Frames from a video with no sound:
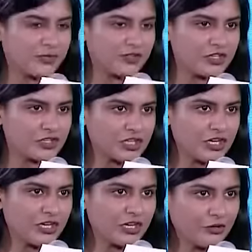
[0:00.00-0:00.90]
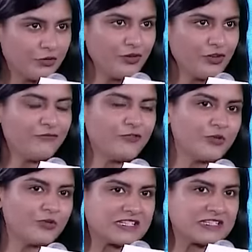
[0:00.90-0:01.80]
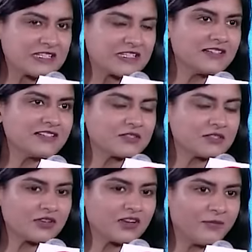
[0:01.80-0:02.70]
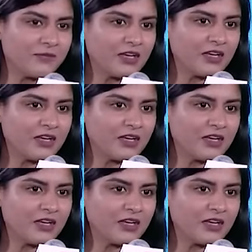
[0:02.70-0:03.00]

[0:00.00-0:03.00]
Pradesh, going forward in the years to come,